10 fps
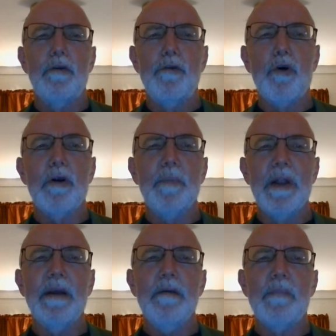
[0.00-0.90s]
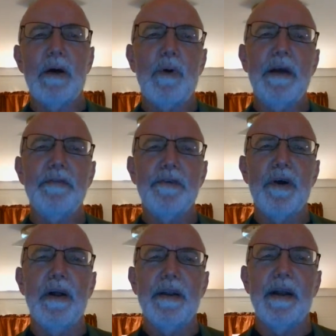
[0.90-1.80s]
Normally, my wife
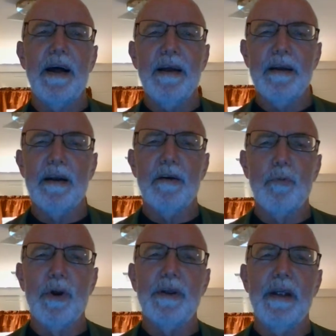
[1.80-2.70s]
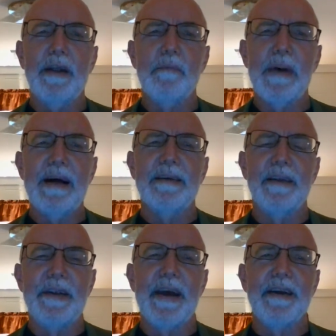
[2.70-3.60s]
Sean and I are working in
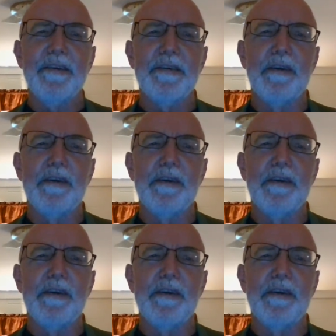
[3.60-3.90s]
Bangladesh,